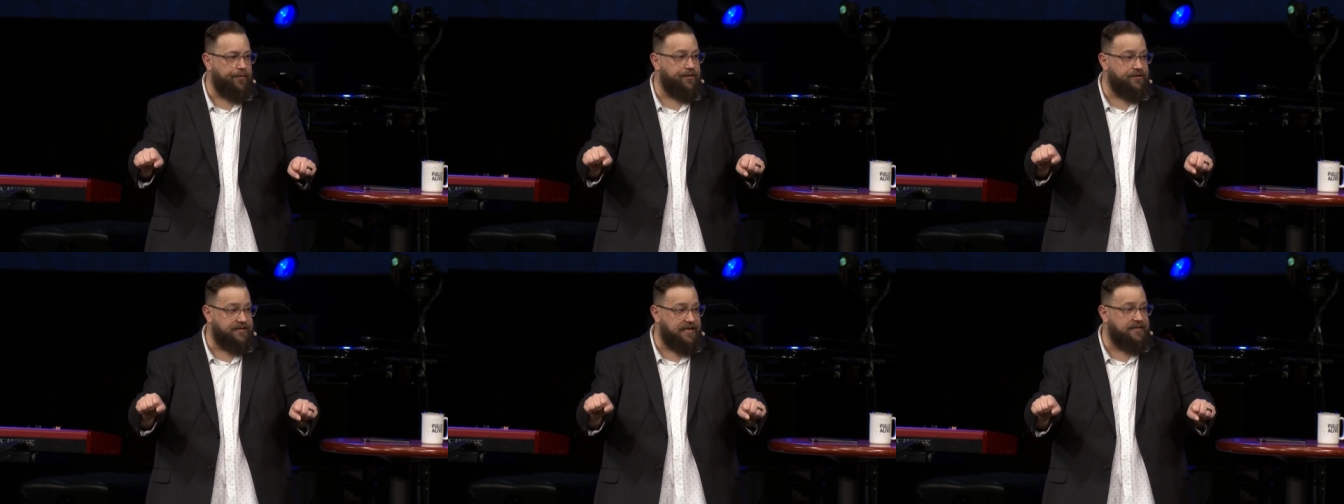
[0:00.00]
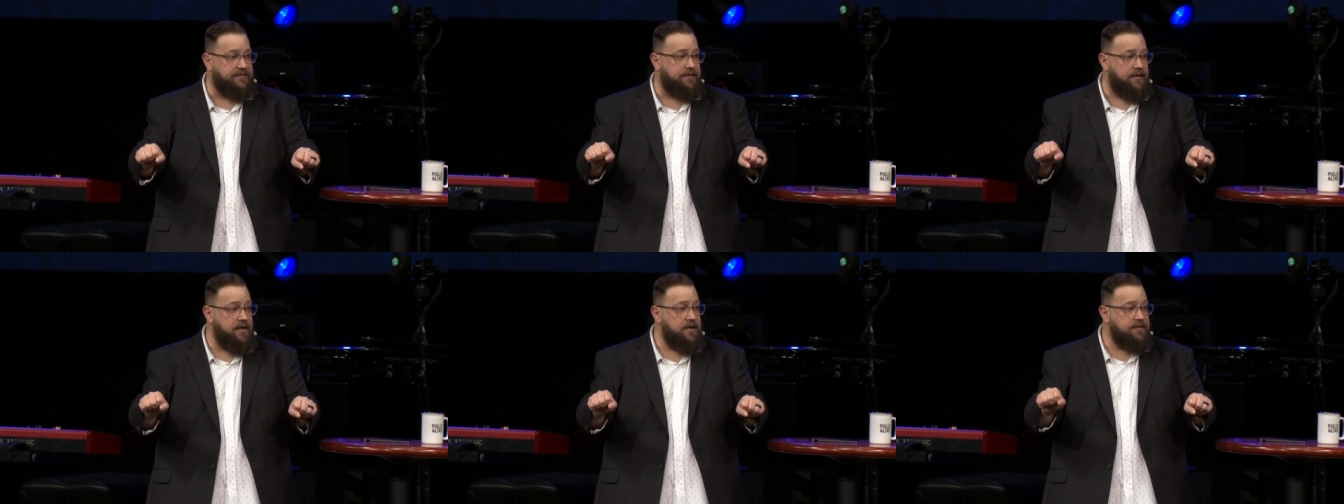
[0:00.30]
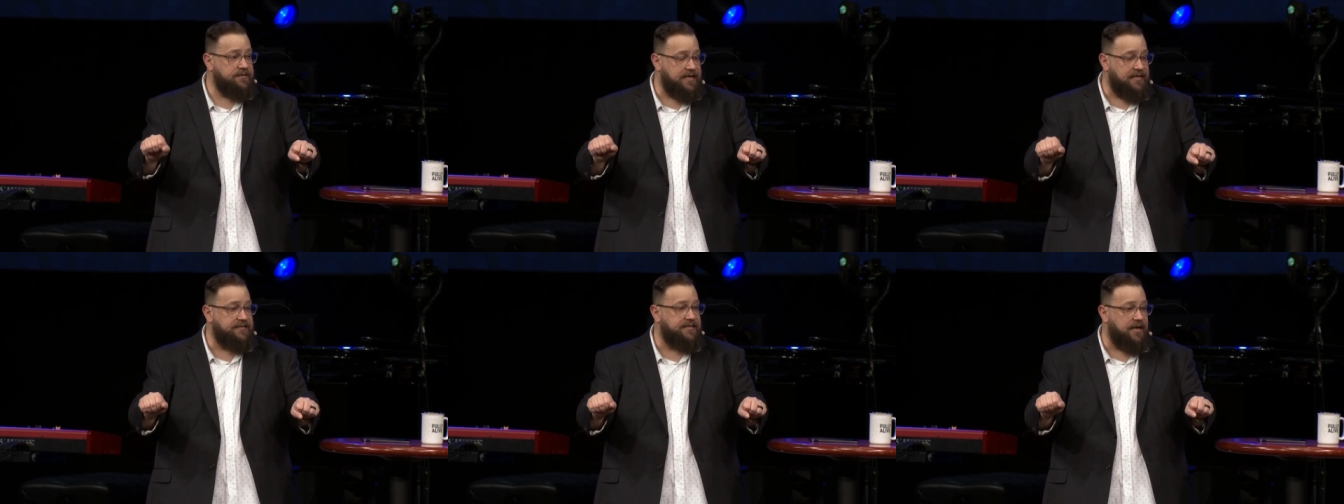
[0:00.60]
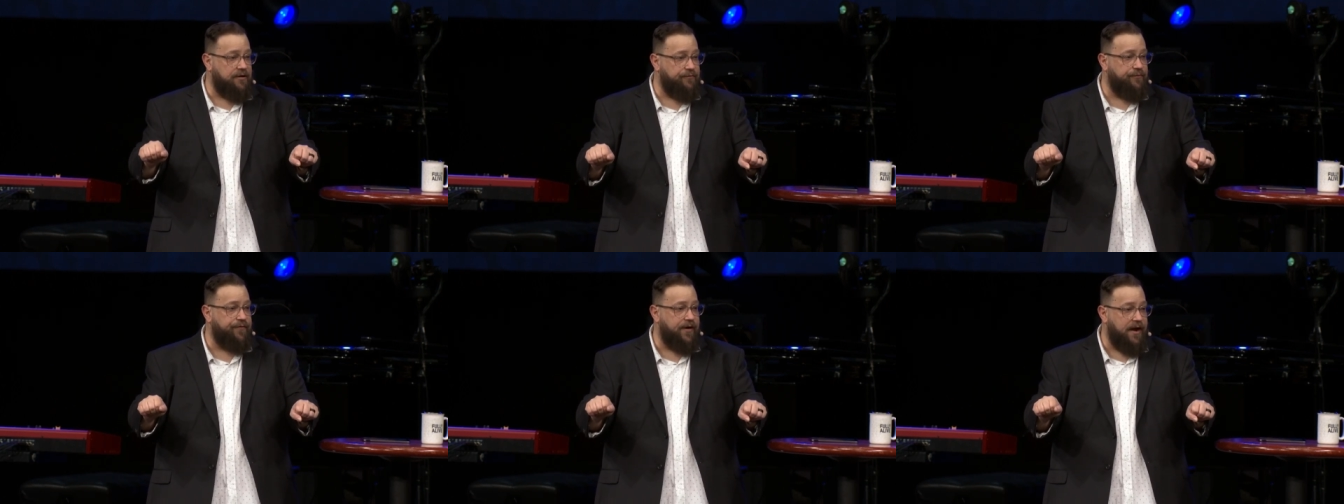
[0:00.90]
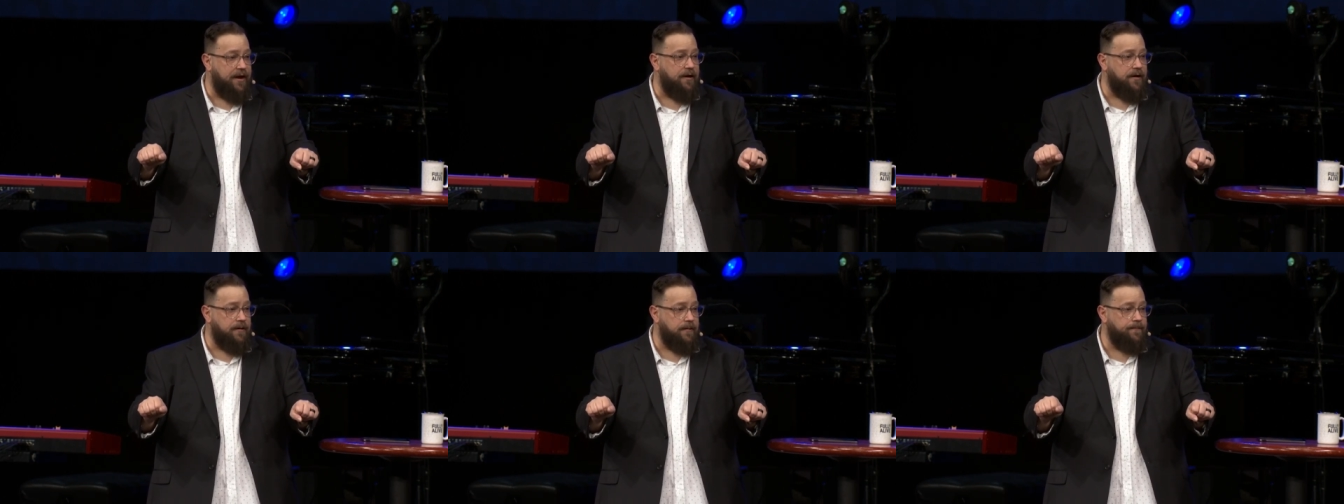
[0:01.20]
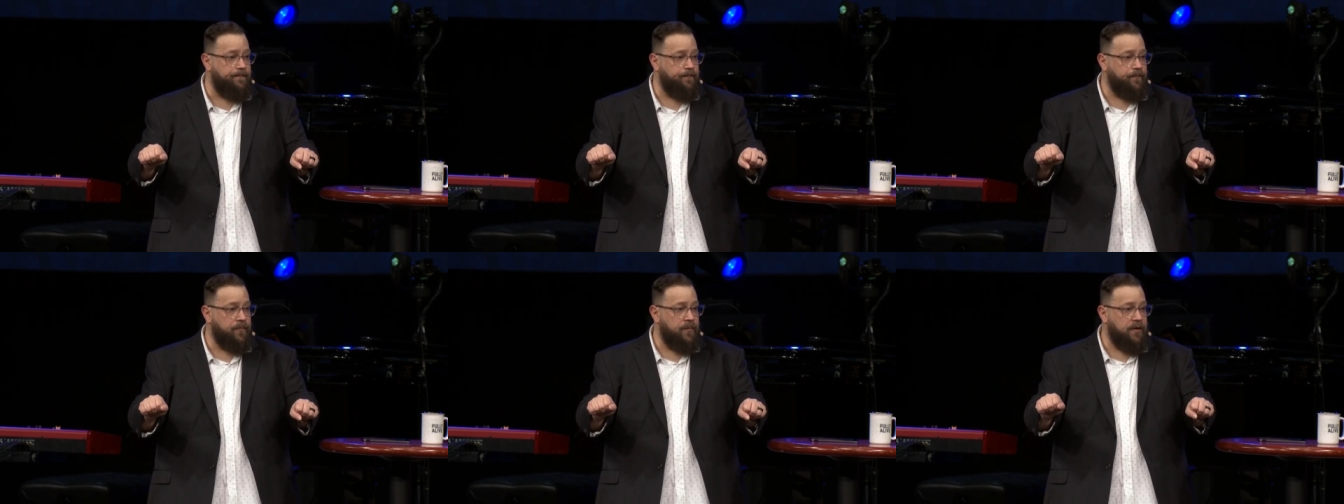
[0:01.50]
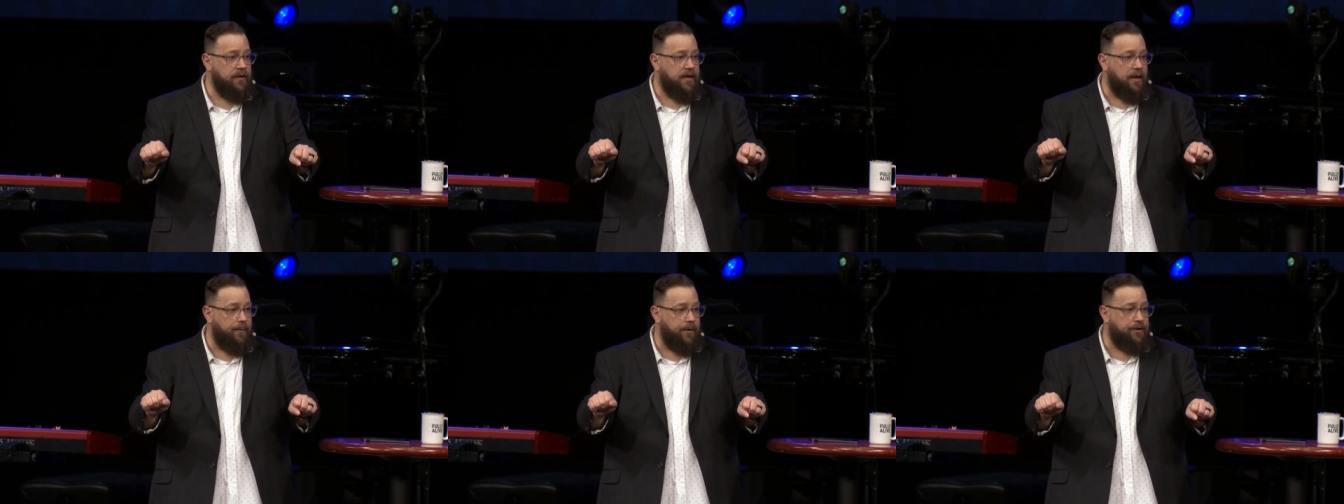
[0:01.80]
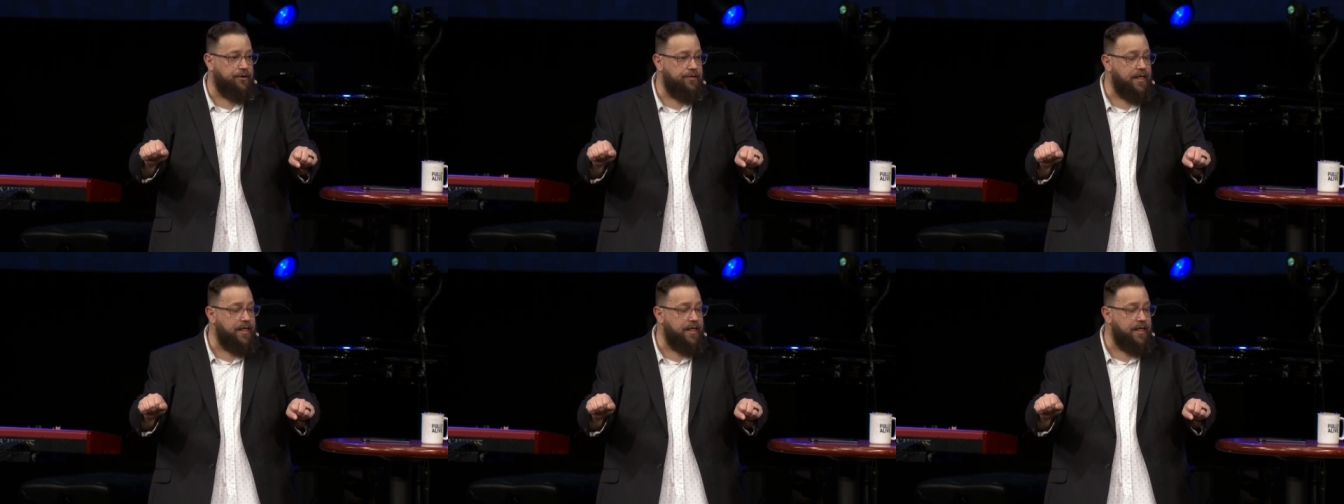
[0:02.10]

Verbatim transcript: Does that, does that sound fair? Can we do